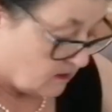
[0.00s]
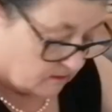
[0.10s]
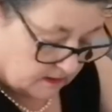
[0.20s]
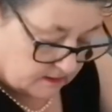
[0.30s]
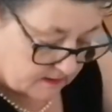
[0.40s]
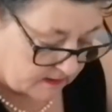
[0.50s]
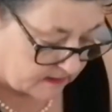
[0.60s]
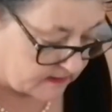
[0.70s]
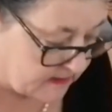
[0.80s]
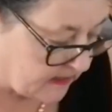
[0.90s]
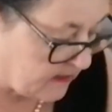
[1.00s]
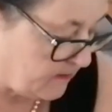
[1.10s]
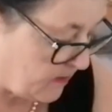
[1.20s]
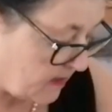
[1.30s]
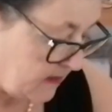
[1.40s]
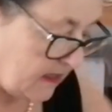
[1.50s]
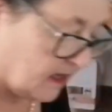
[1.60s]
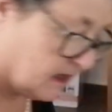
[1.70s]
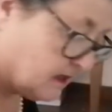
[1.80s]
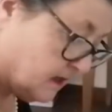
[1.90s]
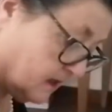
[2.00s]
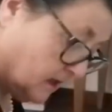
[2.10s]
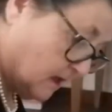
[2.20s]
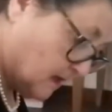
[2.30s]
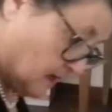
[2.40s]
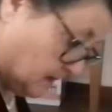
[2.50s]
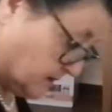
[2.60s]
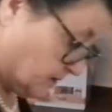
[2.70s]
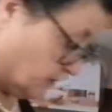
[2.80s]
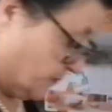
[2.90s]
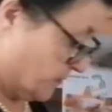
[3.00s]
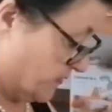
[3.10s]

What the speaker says: What else was I gonna say? We've got that. Super